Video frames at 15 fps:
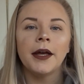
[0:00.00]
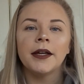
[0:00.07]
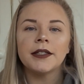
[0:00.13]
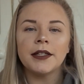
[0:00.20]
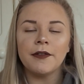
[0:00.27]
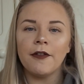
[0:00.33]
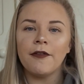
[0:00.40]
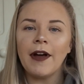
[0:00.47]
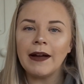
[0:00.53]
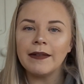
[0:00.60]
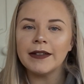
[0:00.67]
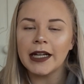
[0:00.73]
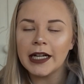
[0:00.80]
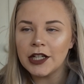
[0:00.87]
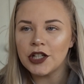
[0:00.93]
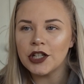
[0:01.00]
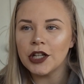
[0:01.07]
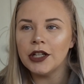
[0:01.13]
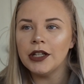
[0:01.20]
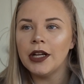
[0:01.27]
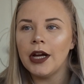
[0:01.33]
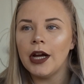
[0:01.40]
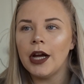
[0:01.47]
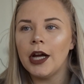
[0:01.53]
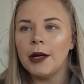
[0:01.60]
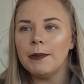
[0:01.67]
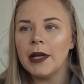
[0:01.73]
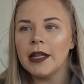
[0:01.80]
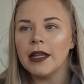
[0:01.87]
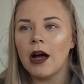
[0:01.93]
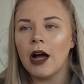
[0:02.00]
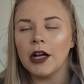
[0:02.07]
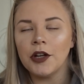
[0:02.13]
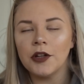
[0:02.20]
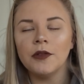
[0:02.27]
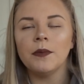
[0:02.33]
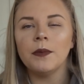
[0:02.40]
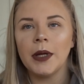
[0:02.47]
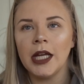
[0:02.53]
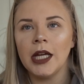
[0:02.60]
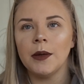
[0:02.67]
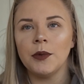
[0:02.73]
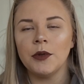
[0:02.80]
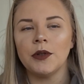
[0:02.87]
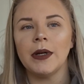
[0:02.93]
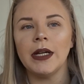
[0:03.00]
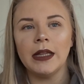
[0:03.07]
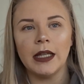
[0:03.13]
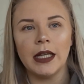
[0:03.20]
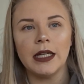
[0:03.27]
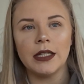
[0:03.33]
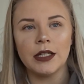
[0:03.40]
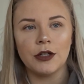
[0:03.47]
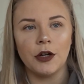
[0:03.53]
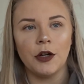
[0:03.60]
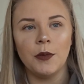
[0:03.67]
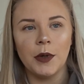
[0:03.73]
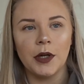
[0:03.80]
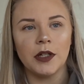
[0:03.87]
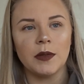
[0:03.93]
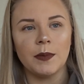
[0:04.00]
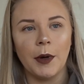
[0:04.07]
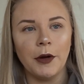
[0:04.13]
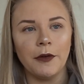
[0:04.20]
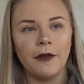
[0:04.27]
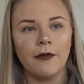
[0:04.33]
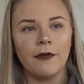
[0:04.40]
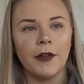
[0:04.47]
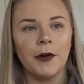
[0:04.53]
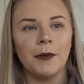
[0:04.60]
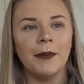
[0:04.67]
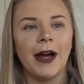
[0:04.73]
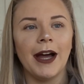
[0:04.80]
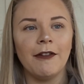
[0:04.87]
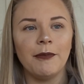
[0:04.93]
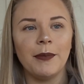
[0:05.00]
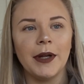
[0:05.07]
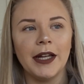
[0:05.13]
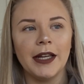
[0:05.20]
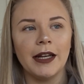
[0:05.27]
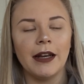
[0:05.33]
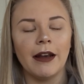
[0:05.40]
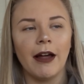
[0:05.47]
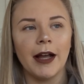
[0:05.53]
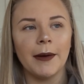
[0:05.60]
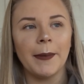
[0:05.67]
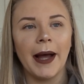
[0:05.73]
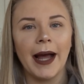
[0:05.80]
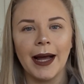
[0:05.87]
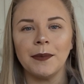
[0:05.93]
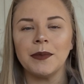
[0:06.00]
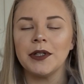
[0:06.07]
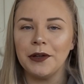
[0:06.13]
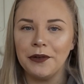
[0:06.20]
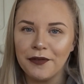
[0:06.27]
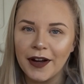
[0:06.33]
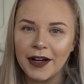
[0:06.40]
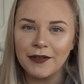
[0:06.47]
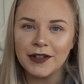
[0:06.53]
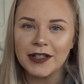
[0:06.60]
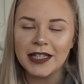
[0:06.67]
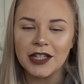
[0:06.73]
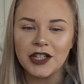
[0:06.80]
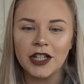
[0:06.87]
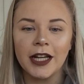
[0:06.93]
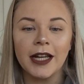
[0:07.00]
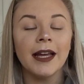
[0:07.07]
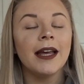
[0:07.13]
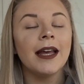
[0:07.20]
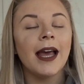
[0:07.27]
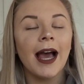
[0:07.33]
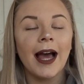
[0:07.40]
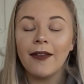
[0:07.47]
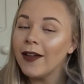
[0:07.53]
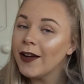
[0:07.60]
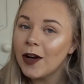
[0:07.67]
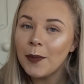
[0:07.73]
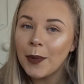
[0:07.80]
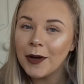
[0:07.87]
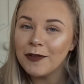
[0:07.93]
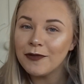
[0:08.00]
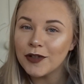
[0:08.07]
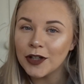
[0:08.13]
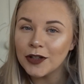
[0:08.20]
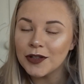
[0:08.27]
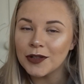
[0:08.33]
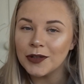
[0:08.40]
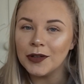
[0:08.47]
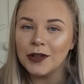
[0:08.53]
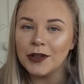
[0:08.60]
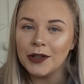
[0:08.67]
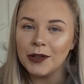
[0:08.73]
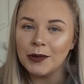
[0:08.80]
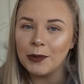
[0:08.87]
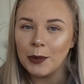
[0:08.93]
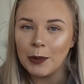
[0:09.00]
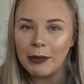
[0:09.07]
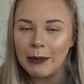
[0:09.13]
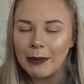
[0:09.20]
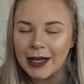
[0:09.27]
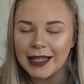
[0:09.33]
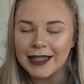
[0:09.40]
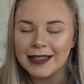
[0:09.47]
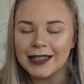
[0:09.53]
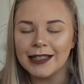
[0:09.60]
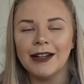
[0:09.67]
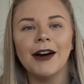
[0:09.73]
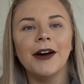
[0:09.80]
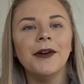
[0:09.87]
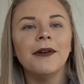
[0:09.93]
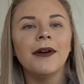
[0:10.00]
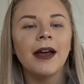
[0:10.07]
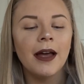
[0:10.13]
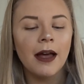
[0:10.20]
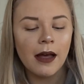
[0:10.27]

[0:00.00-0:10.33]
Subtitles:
So for foundation, I couldn't pick between these two because both of them have been like my absolute favourites this year, and they are both drugstore, you will be pleased to know.